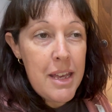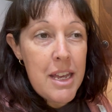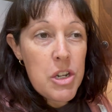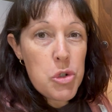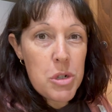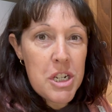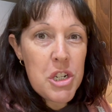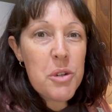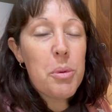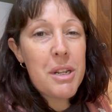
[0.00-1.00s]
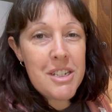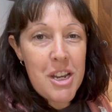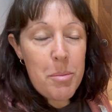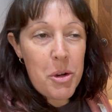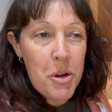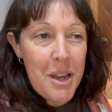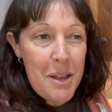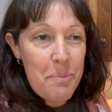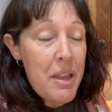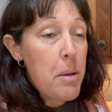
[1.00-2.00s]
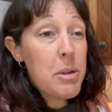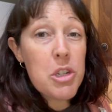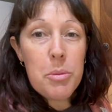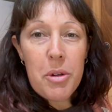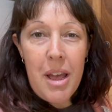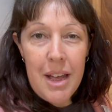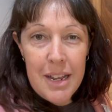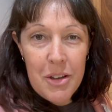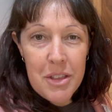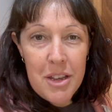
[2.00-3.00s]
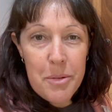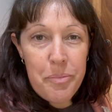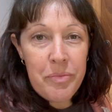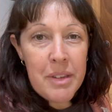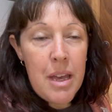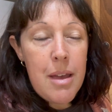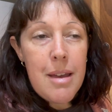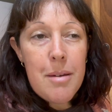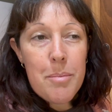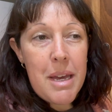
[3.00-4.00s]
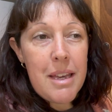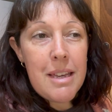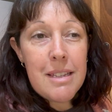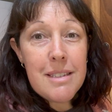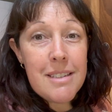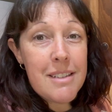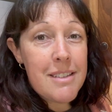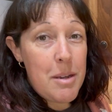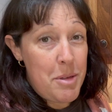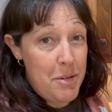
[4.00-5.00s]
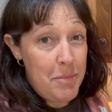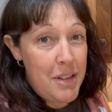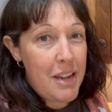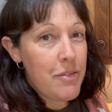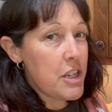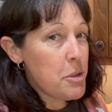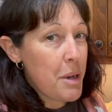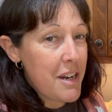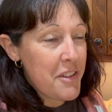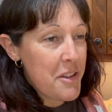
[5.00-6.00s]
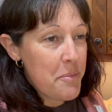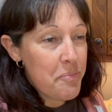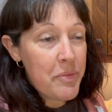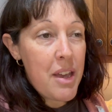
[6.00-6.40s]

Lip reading: tradition of putting jam and cream, but you can put honey on them. My kids, some of them like Vegemite on them,